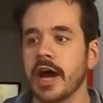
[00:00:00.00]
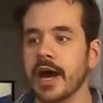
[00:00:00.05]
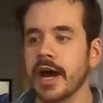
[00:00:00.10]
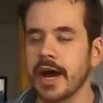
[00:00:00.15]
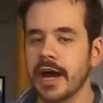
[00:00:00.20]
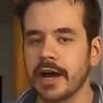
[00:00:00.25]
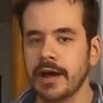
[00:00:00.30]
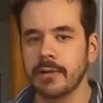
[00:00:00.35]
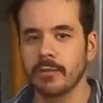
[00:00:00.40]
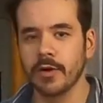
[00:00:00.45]

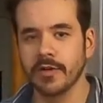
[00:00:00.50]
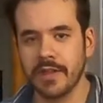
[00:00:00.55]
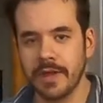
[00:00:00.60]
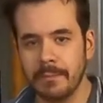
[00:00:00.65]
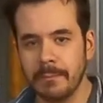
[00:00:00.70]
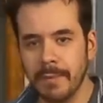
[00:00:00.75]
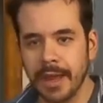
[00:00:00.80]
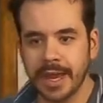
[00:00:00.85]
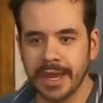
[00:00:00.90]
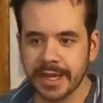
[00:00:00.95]
uh, where
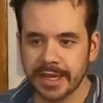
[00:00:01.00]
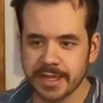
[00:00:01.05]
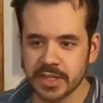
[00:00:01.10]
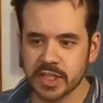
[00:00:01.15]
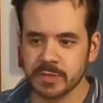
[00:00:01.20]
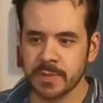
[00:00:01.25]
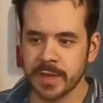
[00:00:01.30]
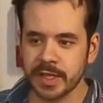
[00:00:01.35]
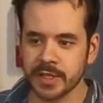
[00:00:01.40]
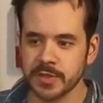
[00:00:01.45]
they
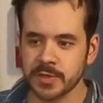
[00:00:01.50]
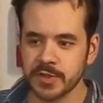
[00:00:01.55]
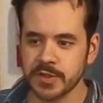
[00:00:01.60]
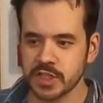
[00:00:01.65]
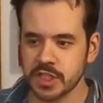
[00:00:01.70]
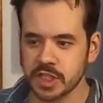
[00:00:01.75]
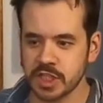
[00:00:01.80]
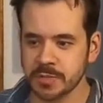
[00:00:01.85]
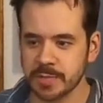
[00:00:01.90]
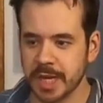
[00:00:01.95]
make
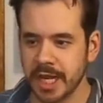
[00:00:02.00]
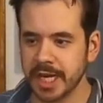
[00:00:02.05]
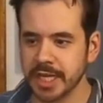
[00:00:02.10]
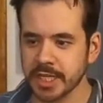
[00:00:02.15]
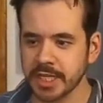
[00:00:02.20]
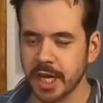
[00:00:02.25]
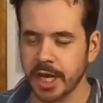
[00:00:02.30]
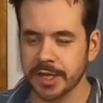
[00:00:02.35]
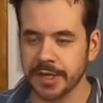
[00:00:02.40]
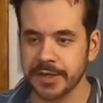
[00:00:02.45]
Spencer's
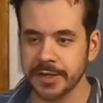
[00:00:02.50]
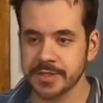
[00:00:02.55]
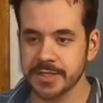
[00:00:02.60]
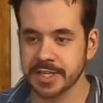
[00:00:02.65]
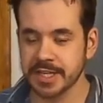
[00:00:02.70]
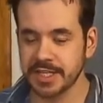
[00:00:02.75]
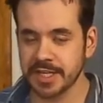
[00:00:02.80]
spaghetti tacos.